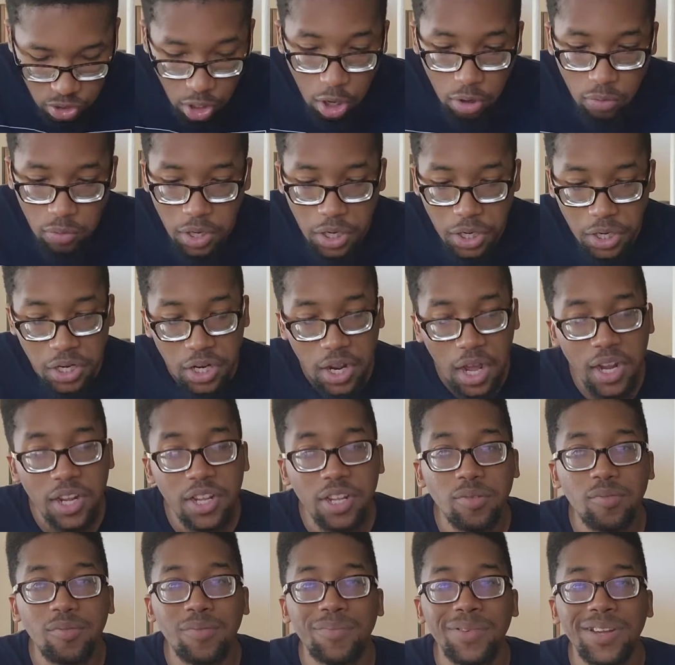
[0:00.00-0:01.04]
already not
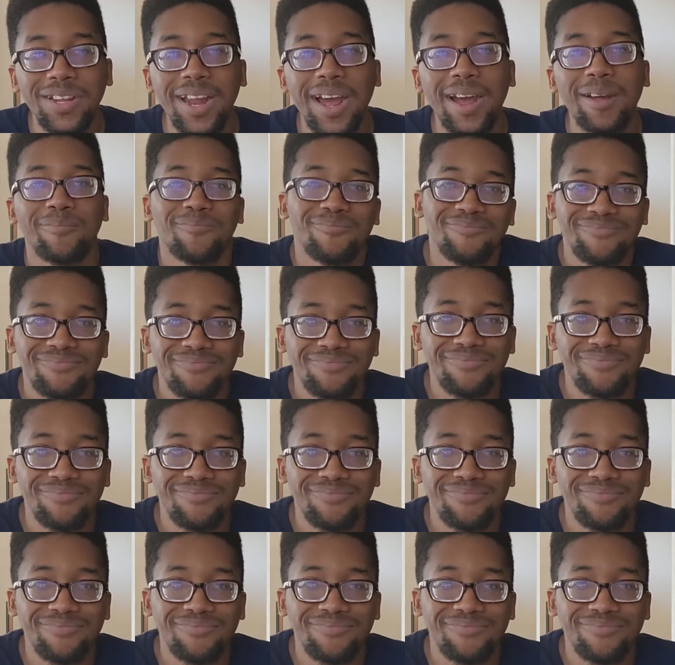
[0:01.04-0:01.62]
giving me that.